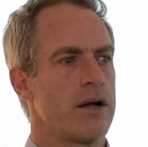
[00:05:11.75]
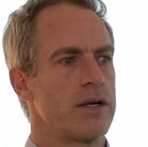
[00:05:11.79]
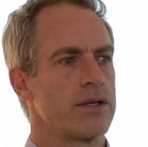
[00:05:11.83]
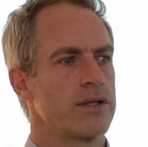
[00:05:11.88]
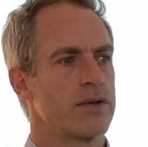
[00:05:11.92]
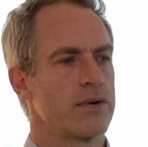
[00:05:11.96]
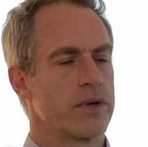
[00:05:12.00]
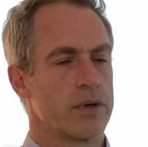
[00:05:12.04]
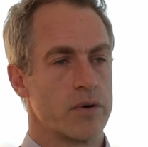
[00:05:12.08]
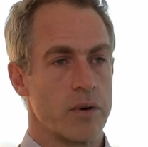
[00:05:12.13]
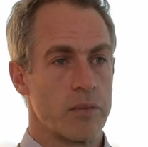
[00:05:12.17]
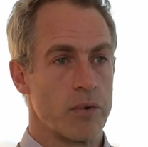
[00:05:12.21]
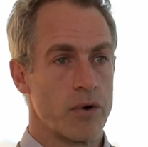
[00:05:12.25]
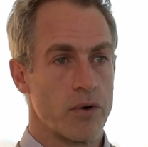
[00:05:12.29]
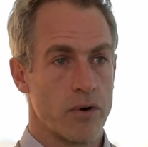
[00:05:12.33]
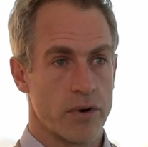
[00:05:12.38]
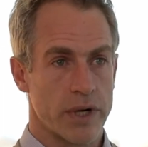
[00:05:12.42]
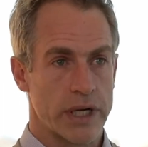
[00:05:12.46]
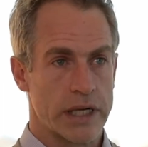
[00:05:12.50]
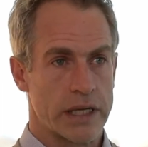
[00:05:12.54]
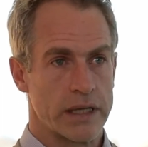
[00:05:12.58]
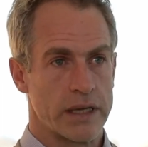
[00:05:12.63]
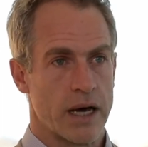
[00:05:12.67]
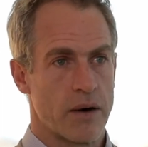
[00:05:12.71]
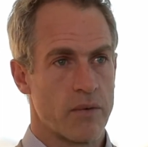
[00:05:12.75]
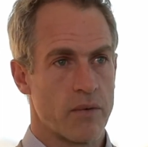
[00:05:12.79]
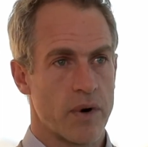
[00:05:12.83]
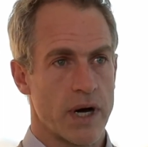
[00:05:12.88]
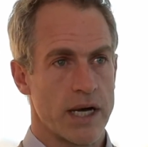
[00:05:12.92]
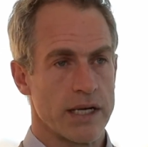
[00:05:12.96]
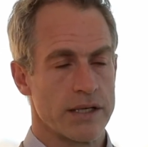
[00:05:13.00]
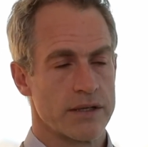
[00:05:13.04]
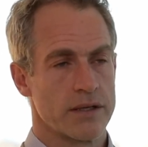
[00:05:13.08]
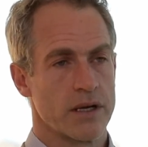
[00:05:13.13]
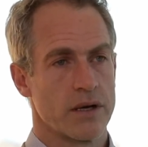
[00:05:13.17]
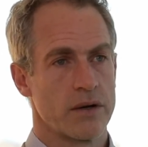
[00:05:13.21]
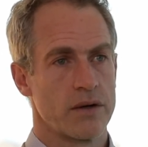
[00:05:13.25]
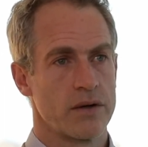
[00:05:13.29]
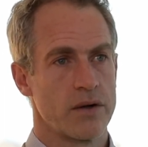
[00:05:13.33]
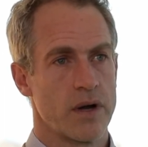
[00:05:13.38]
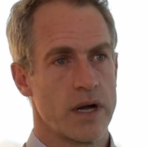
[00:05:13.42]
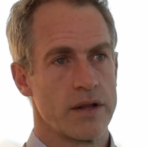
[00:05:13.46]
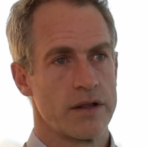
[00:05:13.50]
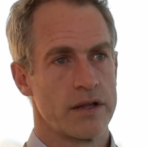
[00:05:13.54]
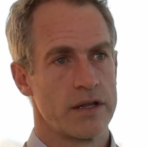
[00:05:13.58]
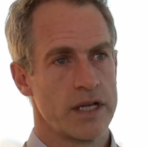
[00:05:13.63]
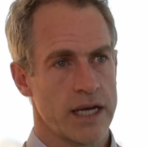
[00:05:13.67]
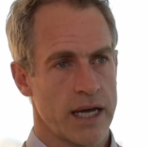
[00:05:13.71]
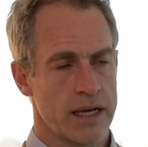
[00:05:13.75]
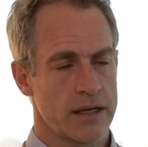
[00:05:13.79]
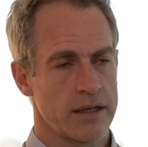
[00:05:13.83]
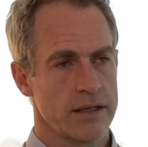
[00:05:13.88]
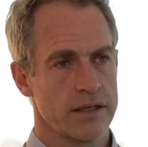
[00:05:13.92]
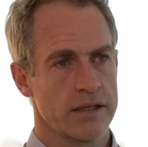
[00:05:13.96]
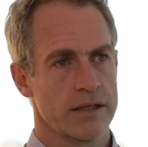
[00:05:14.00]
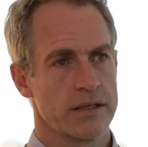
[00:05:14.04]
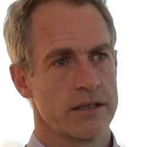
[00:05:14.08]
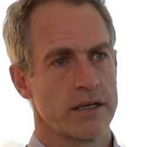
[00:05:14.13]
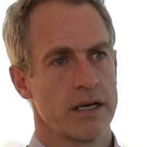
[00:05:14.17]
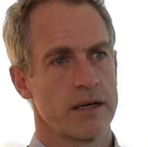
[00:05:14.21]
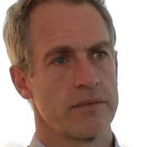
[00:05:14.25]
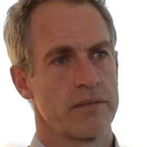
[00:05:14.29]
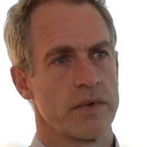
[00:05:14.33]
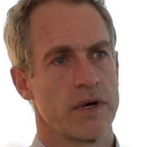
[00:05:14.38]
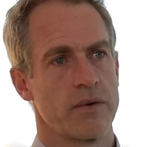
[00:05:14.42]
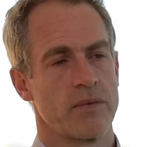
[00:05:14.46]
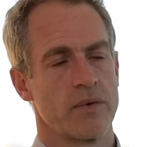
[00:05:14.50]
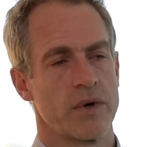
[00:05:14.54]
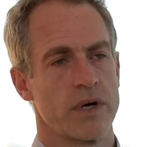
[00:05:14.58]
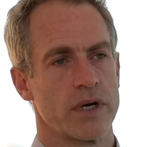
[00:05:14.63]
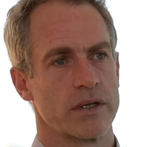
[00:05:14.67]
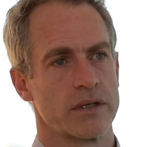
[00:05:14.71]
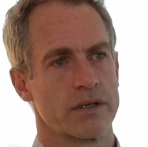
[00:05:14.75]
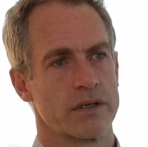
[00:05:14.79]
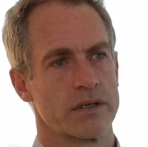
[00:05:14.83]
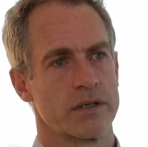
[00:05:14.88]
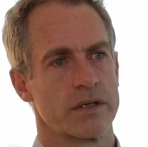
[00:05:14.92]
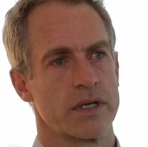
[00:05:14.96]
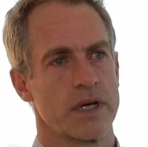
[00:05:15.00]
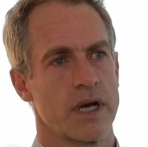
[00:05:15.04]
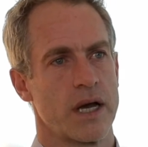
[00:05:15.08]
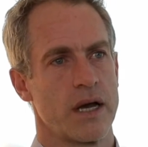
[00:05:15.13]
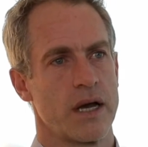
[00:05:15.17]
doing reporting in that way. So the analyst team that works